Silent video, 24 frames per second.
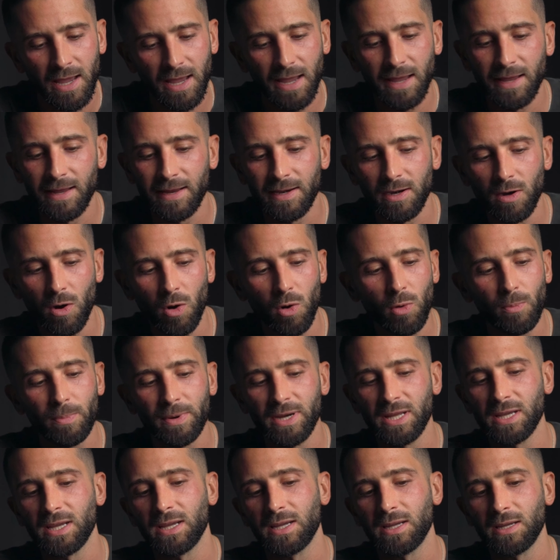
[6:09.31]
and
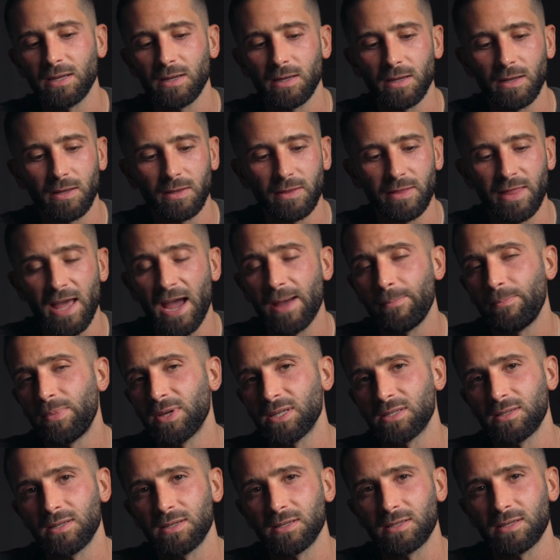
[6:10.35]
opening that
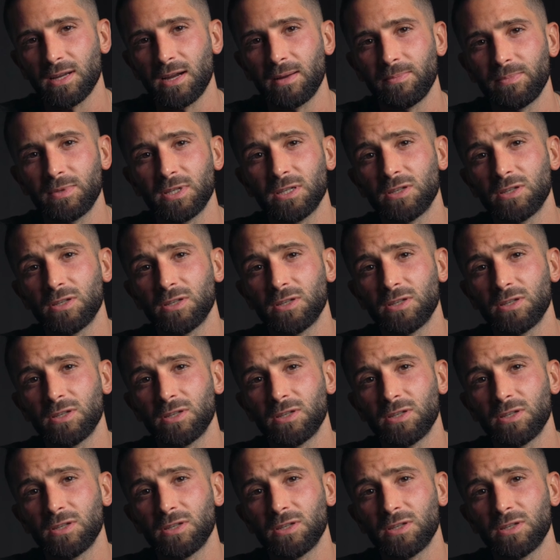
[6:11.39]
business up